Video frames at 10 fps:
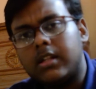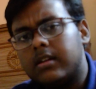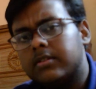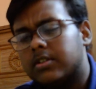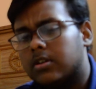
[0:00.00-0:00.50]

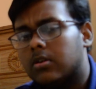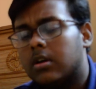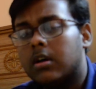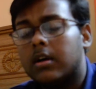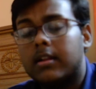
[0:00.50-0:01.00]
So
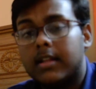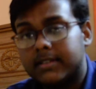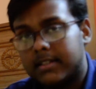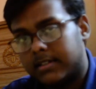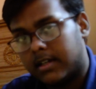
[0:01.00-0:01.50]
let's
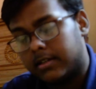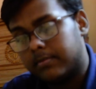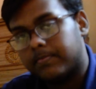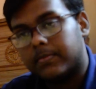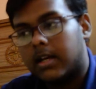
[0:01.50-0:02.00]
get
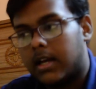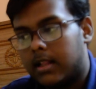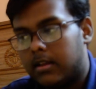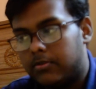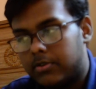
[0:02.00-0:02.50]
started.
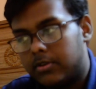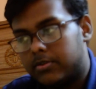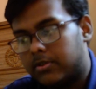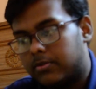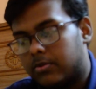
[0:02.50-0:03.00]
I'll
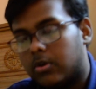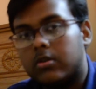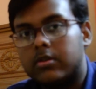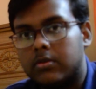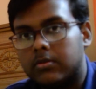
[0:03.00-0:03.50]
introduce you to
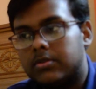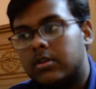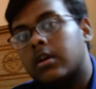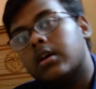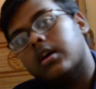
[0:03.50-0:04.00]
all the notes
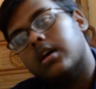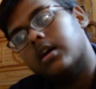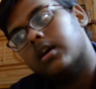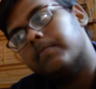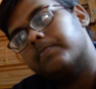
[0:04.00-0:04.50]

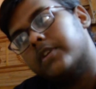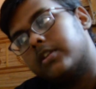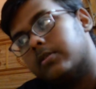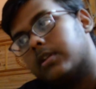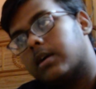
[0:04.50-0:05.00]
that
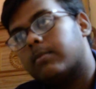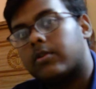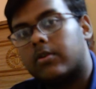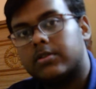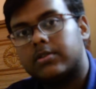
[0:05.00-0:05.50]
you'll come
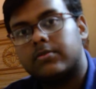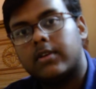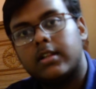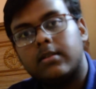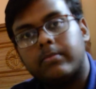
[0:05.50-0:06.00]
across
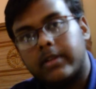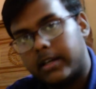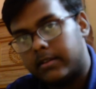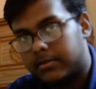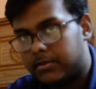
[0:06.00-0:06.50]
while
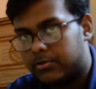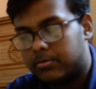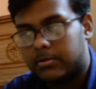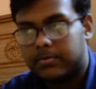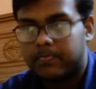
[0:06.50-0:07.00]
playing this
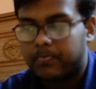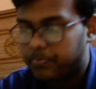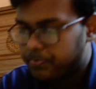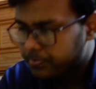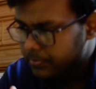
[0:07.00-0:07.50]
instrument.
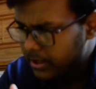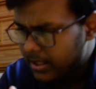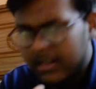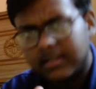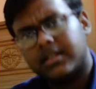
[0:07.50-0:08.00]

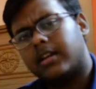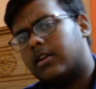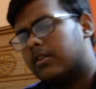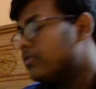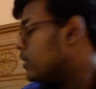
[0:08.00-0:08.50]

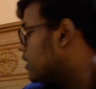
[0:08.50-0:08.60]
Starting off,